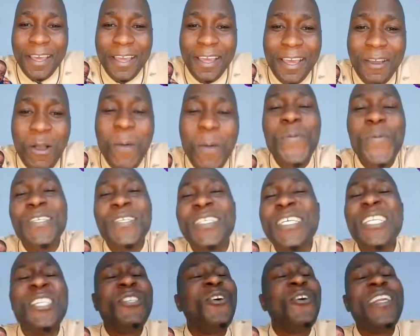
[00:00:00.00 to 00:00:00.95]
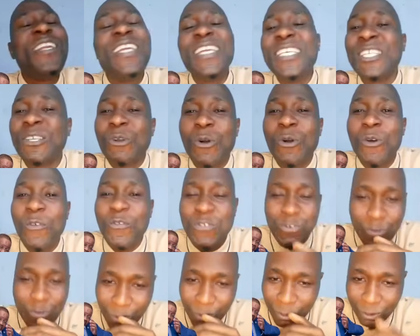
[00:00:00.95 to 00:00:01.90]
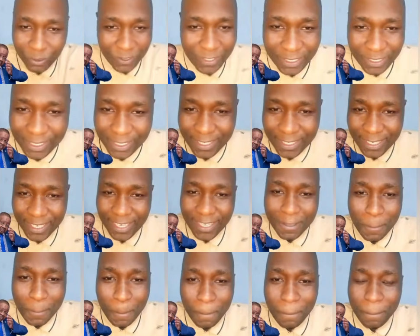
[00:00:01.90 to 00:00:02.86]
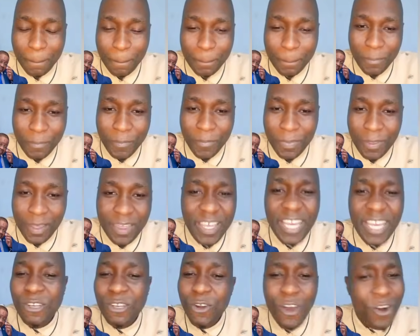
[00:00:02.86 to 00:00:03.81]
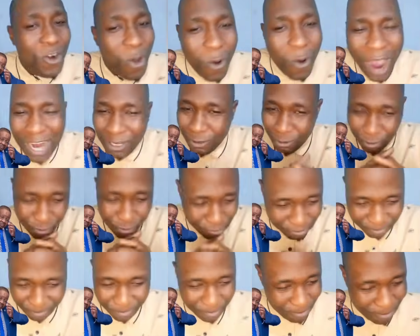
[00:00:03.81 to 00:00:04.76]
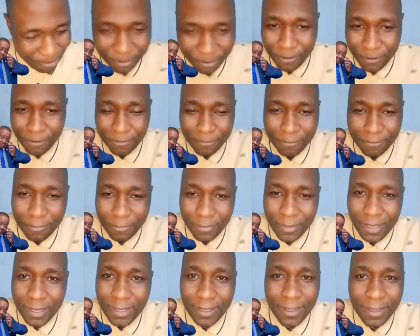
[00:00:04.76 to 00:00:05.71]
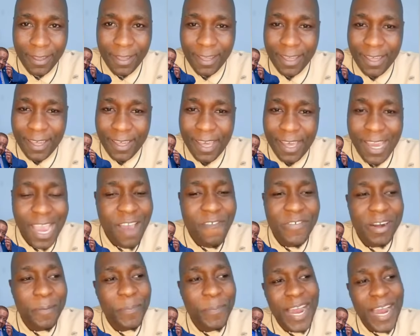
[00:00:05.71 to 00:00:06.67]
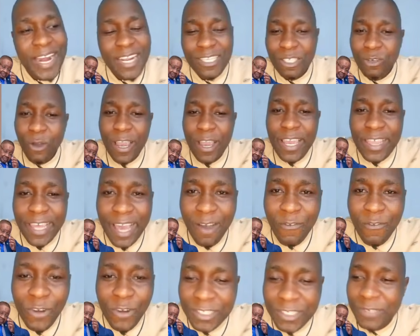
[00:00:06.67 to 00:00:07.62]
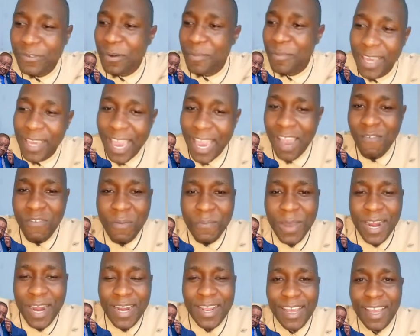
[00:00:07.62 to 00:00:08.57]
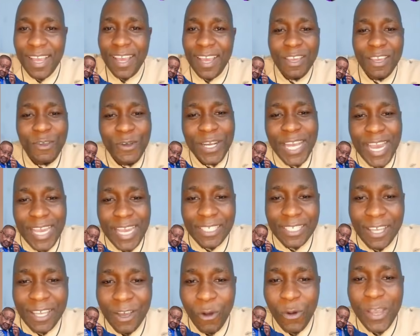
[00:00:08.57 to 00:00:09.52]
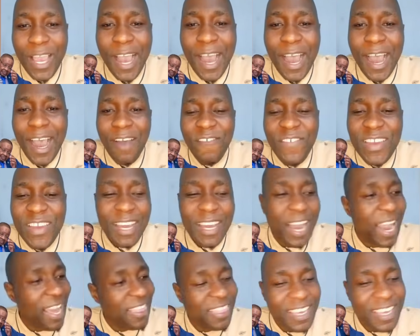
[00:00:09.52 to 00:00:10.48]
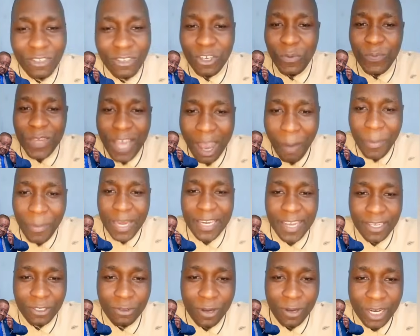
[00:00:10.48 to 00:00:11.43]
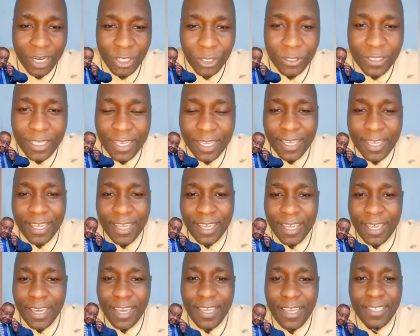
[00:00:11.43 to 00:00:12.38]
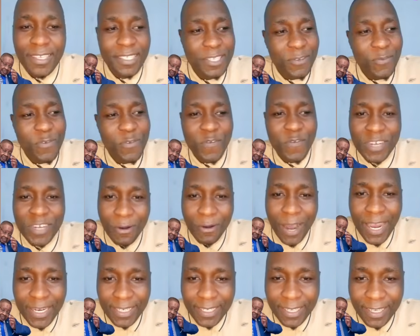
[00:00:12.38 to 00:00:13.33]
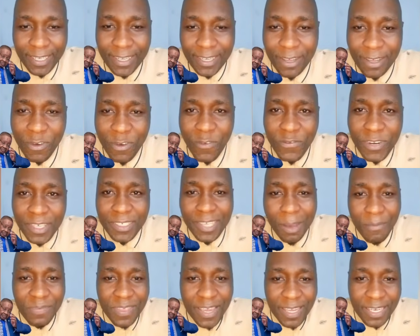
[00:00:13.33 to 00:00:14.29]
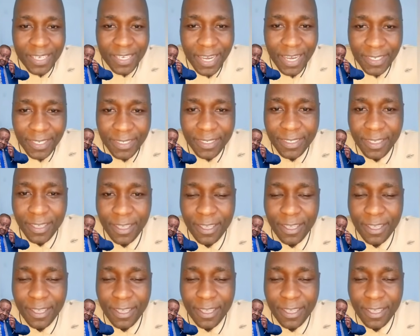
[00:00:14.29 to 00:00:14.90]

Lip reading: Opposition is confused. They don't know what to do. Everybody is going there, vote for me. Everybody. You guys, we are having, I think should be how many days to elections? Is it 50 what? 50 something days?